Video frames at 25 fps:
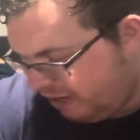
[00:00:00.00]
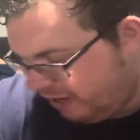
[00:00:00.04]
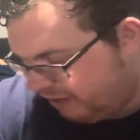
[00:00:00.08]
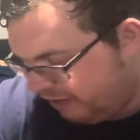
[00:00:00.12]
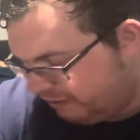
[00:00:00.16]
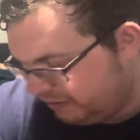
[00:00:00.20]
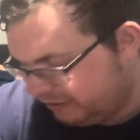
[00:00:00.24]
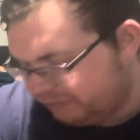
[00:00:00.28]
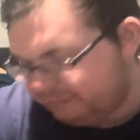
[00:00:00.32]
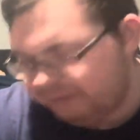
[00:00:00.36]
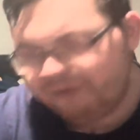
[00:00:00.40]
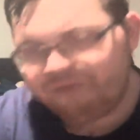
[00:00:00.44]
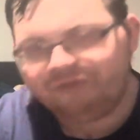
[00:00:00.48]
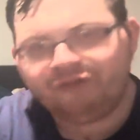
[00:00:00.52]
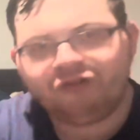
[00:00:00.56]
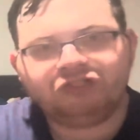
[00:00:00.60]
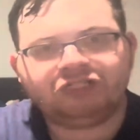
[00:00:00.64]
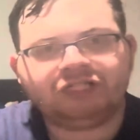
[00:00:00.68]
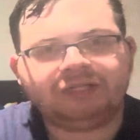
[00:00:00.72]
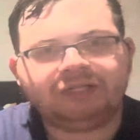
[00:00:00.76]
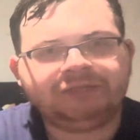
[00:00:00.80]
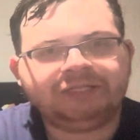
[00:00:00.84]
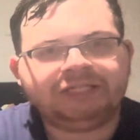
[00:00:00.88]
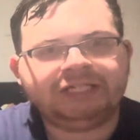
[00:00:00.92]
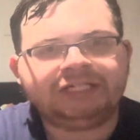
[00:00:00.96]
This is my first
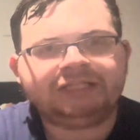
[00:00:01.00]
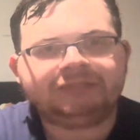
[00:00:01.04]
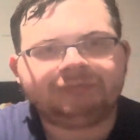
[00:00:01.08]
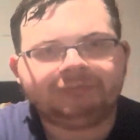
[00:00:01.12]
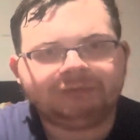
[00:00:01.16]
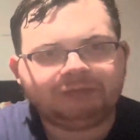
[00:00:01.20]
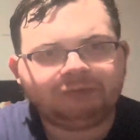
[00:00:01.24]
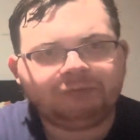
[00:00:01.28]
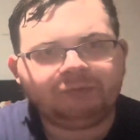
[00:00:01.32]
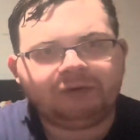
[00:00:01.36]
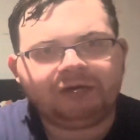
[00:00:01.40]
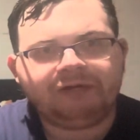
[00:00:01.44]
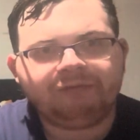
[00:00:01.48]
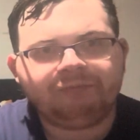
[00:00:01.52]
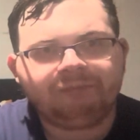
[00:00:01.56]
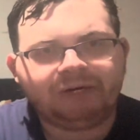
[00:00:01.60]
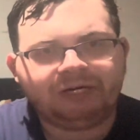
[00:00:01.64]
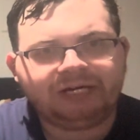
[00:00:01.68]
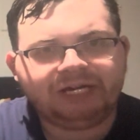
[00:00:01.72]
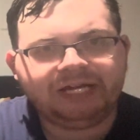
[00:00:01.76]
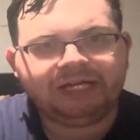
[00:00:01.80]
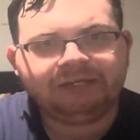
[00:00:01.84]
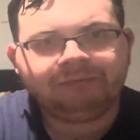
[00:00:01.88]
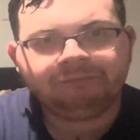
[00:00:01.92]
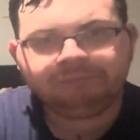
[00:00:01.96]
time taking it to Midway
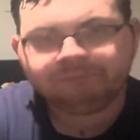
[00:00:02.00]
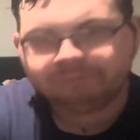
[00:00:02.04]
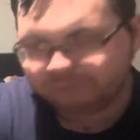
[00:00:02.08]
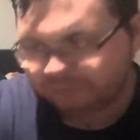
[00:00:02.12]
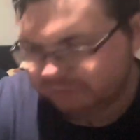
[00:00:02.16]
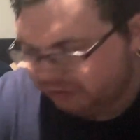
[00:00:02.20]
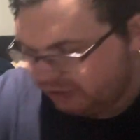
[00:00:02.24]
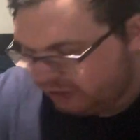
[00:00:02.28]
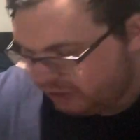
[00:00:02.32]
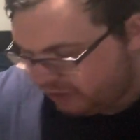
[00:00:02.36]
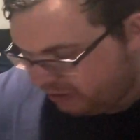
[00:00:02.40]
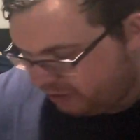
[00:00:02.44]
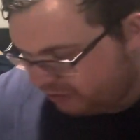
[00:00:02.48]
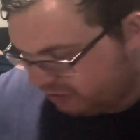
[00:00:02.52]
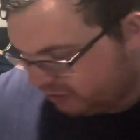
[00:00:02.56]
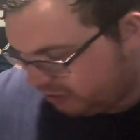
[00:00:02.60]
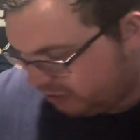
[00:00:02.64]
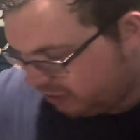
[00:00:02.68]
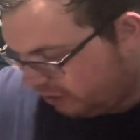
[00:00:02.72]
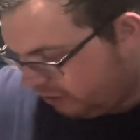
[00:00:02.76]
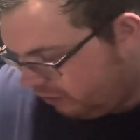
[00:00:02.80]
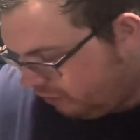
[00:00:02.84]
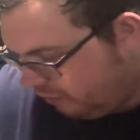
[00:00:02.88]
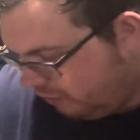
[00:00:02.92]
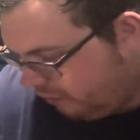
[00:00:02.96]
Monday,
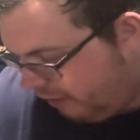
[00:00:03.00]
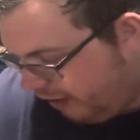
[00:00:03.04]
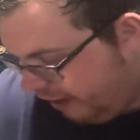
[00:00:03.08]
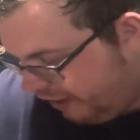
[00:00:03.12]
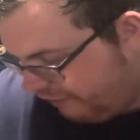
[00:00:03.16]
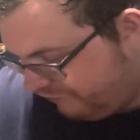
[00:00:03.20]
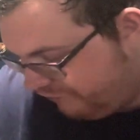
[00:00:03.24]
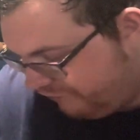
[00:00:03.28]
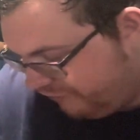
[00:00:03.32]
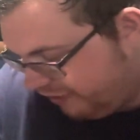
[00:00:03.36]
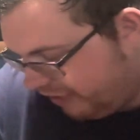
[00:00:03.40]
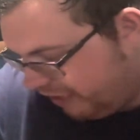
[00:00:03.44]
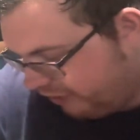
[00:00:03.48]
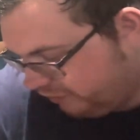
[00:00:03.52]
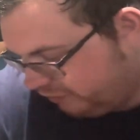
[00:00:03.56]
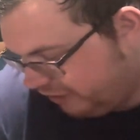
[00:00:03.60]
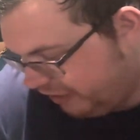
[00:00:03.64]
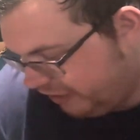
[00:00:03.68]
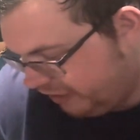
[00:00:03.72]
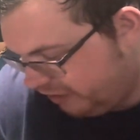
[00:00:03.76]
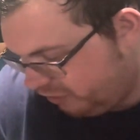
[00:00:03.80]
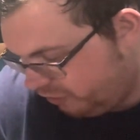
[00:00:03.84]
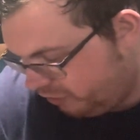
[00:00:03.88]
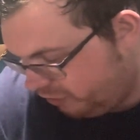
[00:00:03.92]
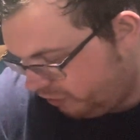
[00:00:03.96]
so I figured I'll
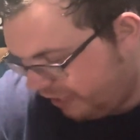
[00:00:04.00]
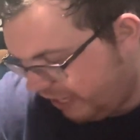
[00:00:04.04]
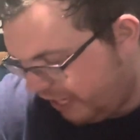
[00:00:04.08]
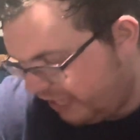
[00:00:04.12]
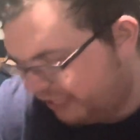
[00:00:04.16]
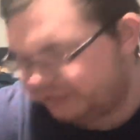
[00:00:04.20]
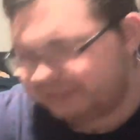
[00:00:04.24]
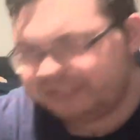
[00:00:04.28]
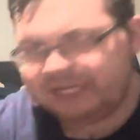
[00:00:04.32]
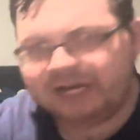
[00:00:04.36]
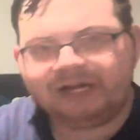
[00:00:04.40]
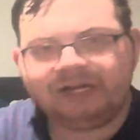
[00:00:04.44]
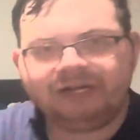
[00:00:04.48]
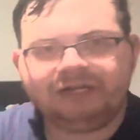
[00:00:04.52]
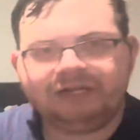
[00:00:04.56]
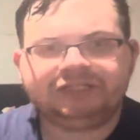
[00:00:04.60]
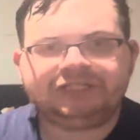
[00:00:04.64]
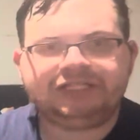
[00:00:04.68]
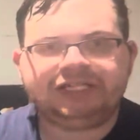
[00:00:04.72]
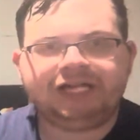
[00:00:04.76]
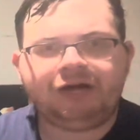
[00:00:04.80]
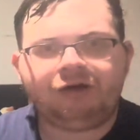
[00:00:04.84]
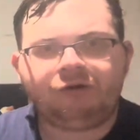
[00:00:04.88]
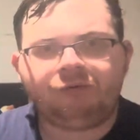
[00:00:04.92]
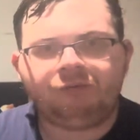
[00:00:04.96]
take a look at it down there,
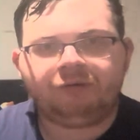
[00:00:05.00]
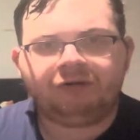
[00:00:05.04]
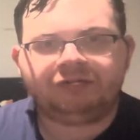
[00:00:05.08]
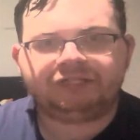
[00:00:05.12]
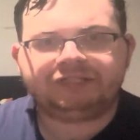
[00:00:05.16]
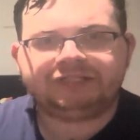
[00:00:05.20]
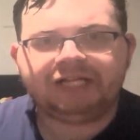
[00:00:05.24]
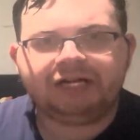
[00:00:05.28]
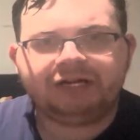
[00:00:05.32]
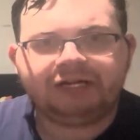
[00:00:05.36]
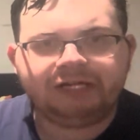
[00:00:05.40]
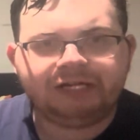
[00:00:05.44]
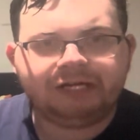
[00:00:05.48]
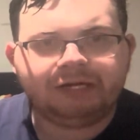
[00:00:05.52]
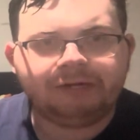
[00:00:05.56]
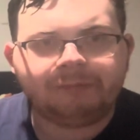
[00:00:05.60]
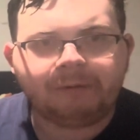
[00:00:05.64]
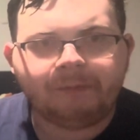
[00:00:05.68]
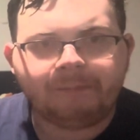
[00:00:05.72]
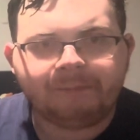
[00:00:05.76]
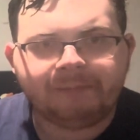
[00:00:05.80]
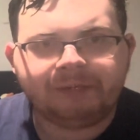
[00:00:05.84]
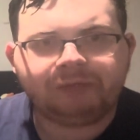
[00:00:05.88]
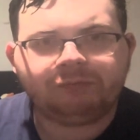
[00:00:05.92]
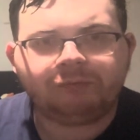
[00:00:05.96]
see how it works down there.
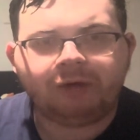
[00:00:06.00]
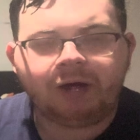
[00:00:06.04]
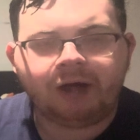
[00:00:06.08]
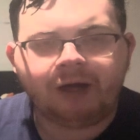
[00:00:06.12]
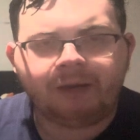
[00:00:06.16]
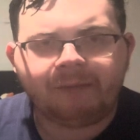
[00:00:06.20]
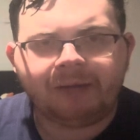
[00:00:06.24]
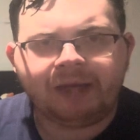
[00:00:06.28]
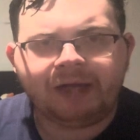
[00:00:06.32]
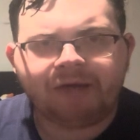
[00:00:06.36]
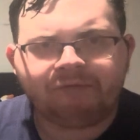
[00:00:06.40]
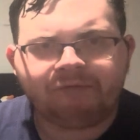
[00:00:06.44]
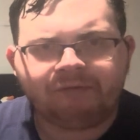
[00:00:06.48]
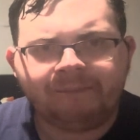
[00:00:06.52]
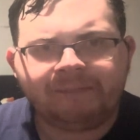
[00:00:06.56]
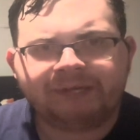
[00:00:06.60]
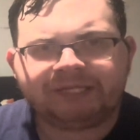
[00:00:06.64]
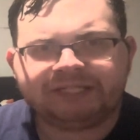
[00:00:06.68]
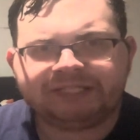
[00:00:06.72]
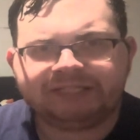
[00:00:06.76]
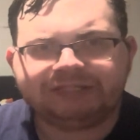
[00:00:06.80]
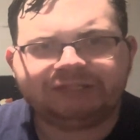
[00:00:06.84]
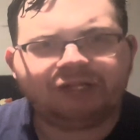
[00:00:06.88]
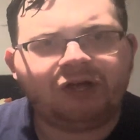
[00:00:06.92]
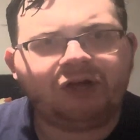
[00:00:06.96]
But at
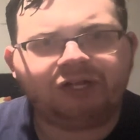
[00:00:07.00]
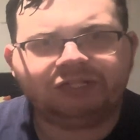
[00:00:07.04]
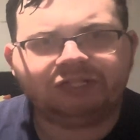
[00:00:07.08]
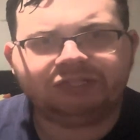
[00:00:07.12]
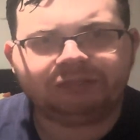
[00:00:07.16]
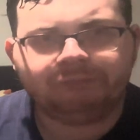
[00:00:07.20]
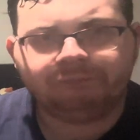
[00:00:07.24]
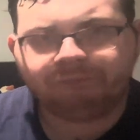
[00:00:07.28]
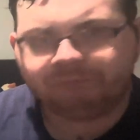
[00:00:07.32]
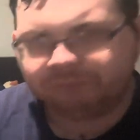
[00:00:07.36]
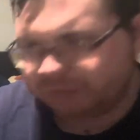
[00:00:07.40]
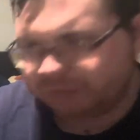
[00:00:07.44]
Ripix, it's awesome.